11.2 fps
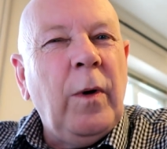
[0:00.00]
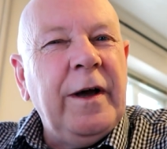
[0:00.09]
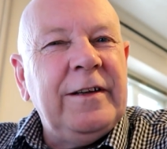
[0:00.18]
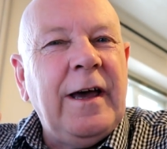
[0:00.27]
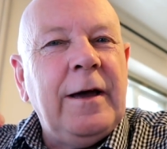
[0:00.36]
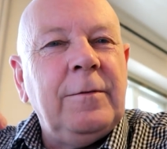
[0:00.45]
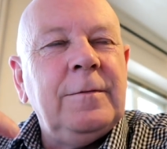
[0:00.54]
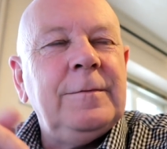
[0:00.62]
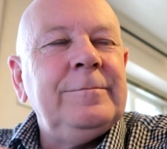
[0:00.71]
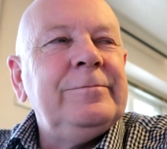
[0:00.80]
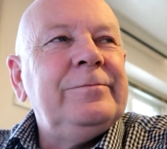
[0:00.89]
way down
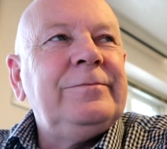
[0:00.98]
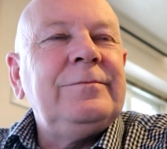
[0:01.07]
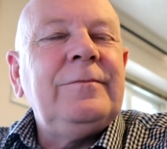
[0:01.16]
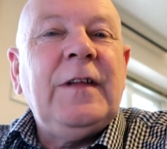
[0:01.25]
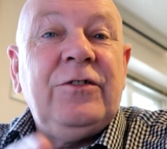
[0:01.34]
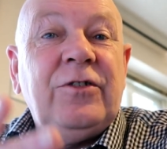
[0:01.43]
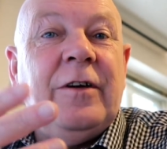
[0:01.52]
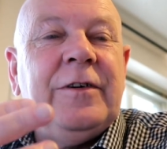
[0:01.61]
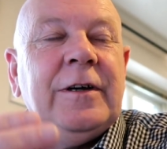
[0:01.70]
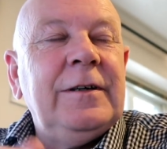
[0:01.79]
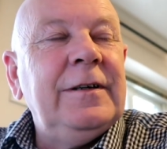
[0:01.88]

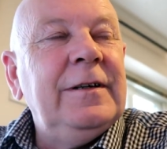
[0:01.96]
traffic.